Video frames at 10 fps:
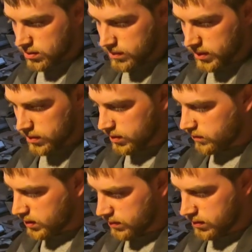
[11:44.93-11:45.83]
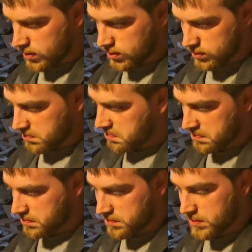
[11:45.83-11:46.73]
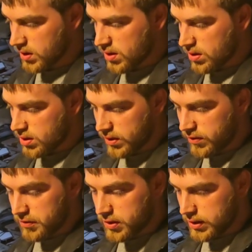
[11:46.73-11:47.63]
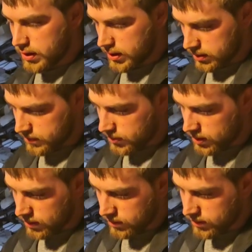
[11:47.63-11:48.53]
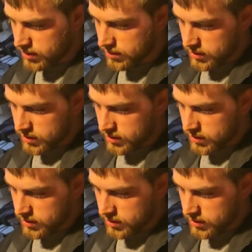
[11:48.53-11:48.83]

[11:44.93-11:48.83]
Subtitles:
But we've never really had a problem with them.